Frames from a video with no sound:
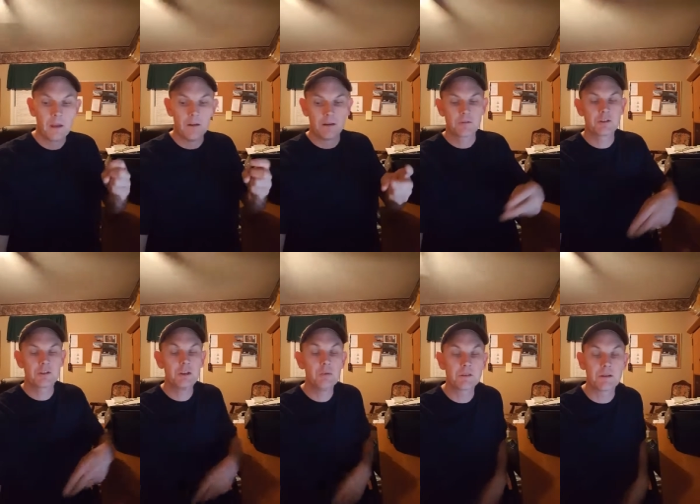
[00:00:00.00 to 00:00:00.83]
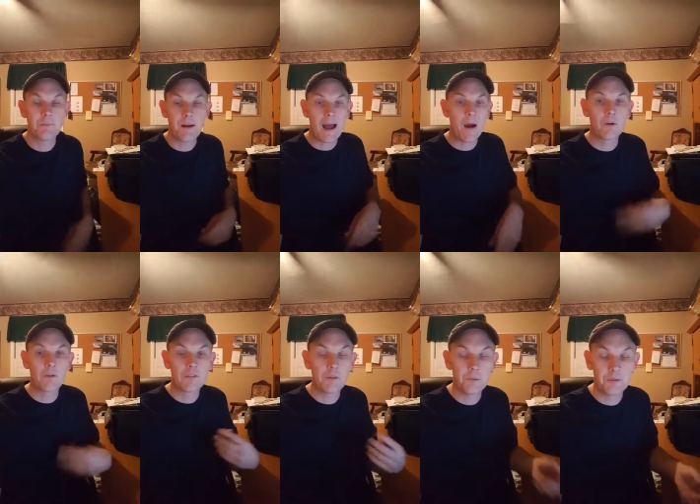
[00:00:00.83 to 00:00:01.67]
Number two is the power
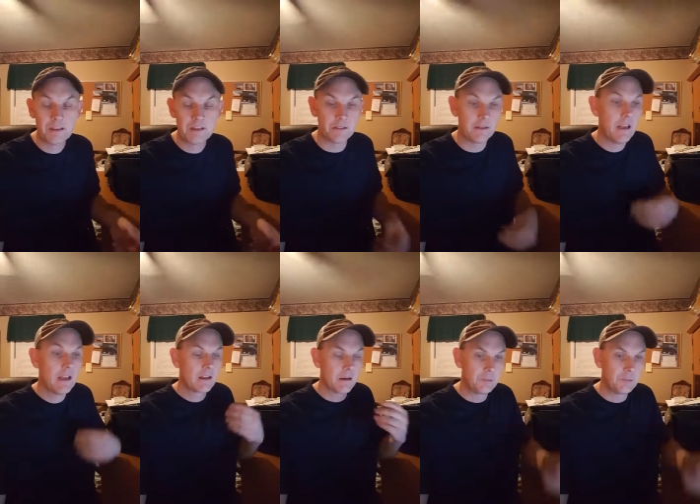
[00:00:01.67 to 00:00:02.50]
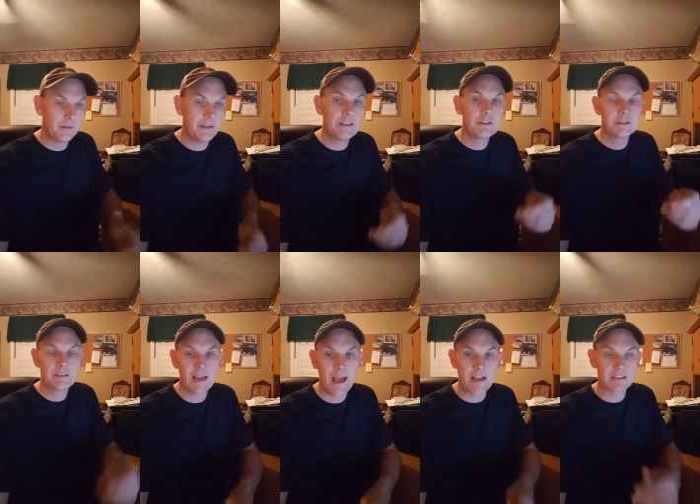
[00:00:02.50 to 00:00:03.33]
of completion. Complete your
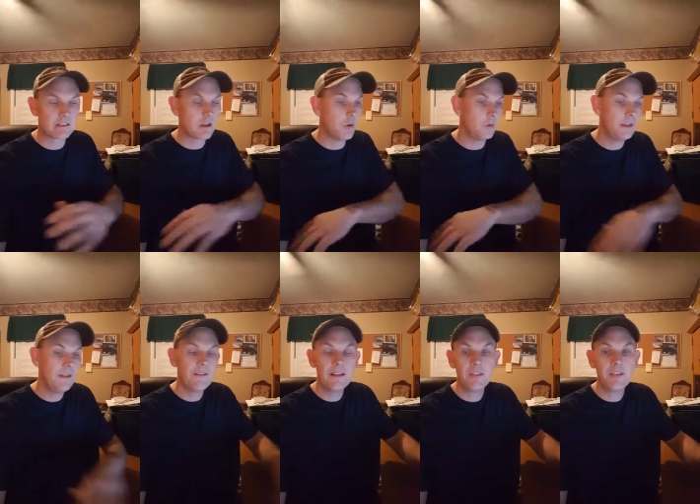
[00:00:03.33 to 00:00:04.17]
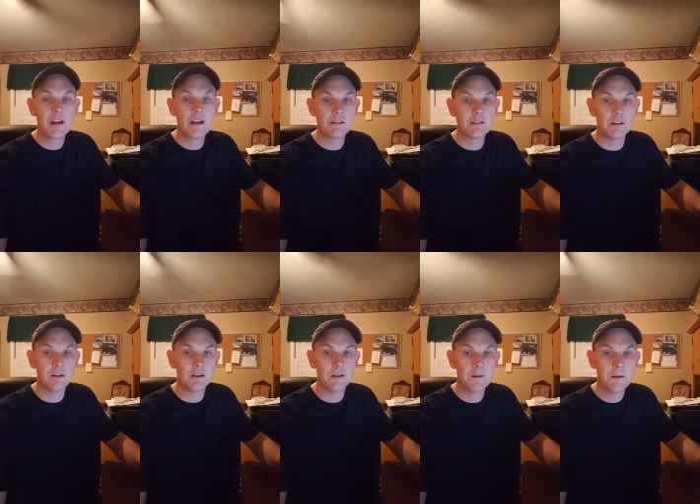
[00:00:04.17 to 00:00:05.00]
task. Don't leave anything
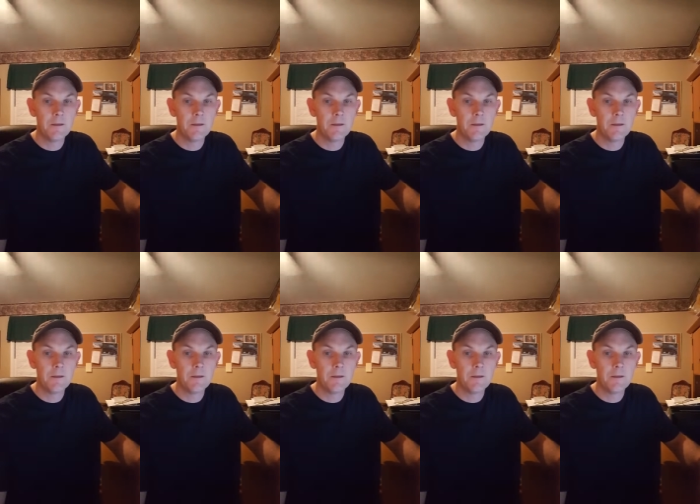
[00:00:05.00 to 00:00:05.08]
undone.